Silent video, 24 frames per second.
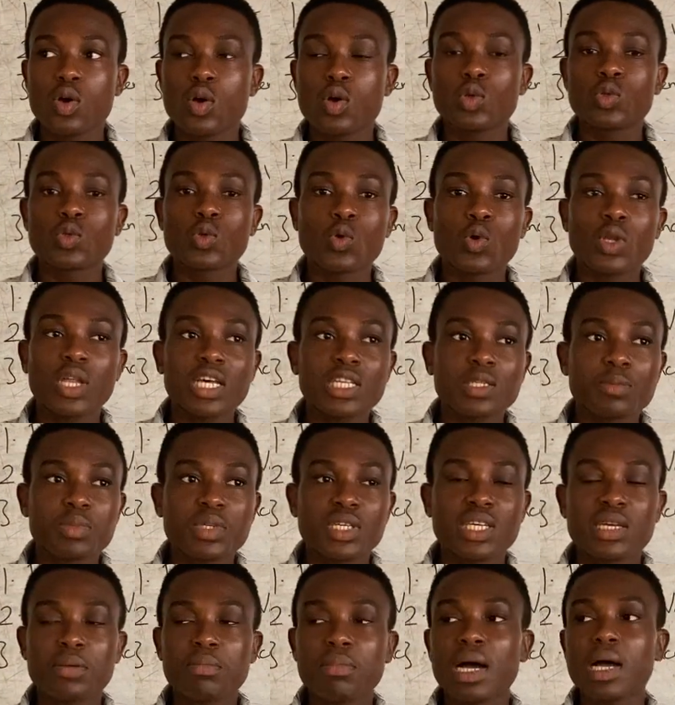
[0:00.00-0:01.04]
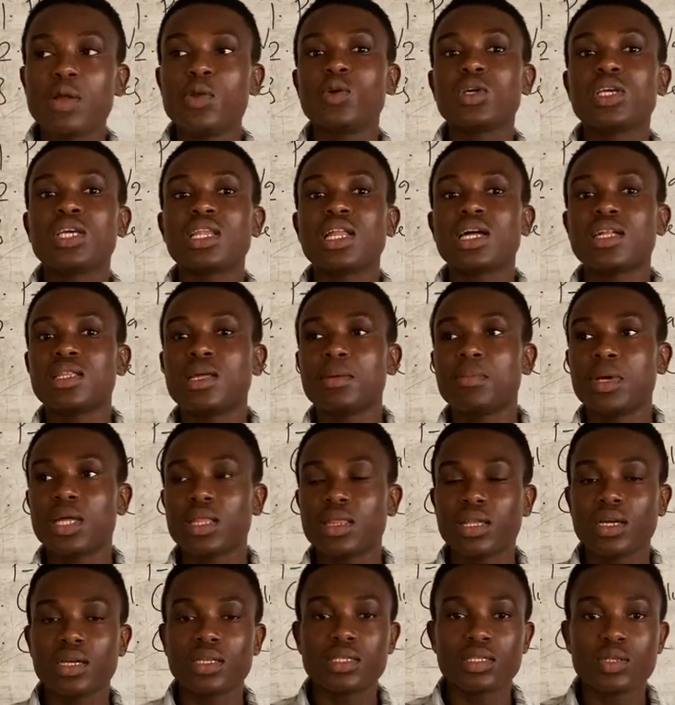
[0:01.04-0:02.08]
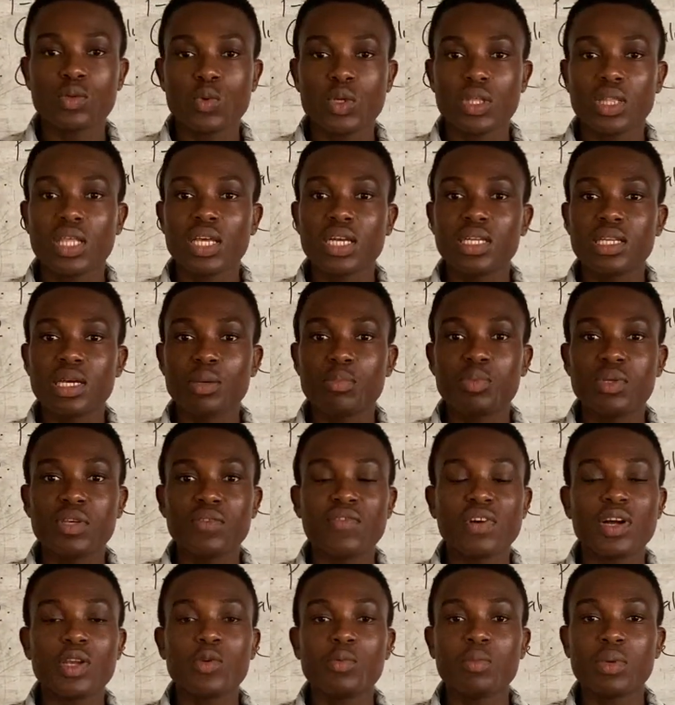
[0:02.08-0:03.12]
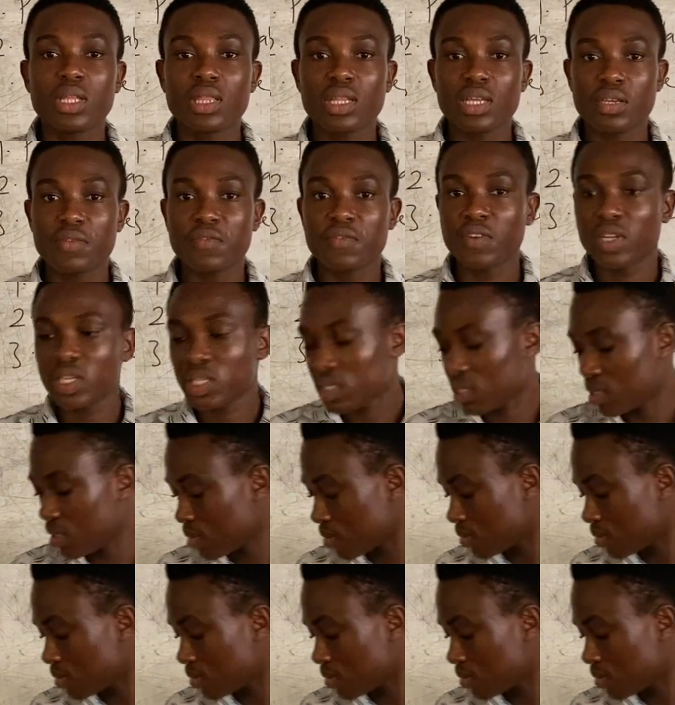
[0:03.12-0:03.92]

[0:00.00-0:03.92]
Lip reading: So let's begin by looking at the methods. We take the p-value method first.